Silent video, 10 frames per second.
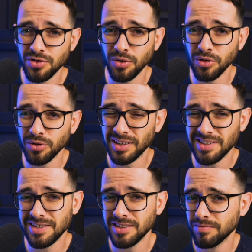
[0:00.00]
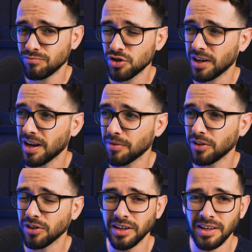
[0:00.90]
so you can check out the
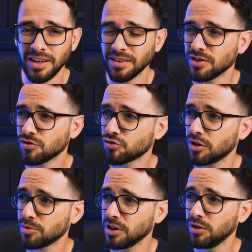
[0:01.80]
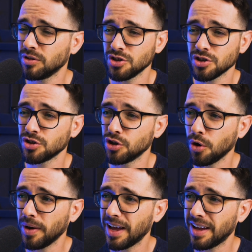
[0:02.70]
link in the description. You can just
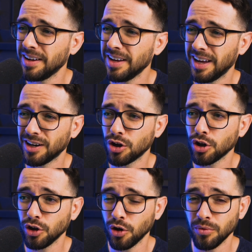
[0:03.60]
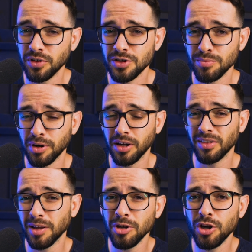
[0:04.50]
go ahead and clone this. But
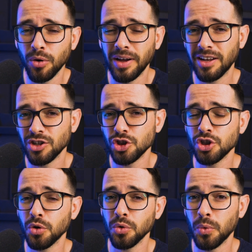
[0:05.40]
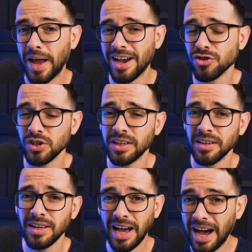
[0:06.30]
let me go ahead and show you actually
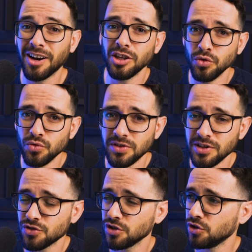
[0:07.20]
how to use this